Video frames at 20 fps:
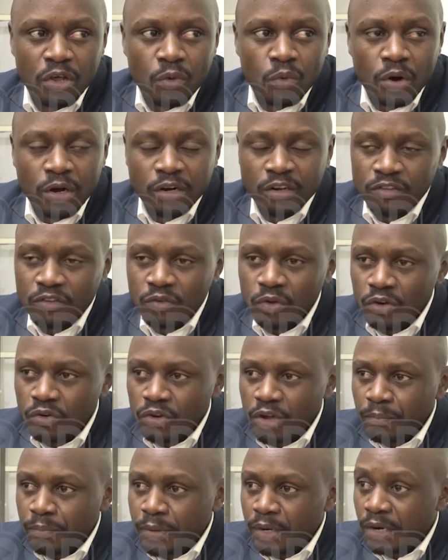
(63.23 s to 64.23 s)
What is going to
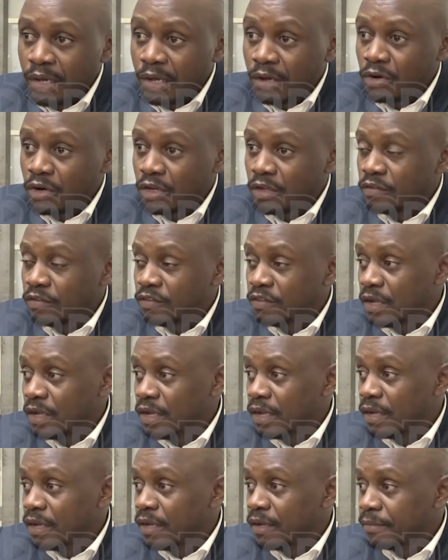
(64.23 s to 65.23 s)
happen now, there is
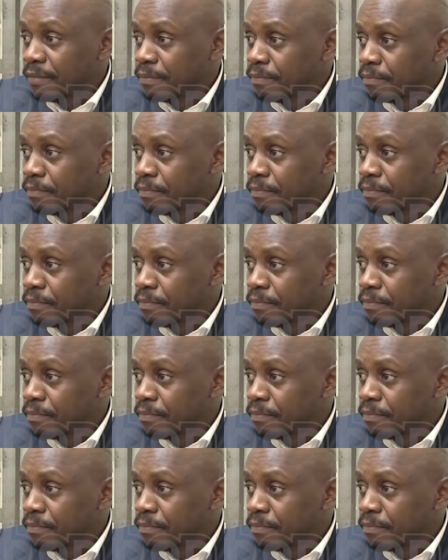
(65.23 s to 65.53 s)
uh,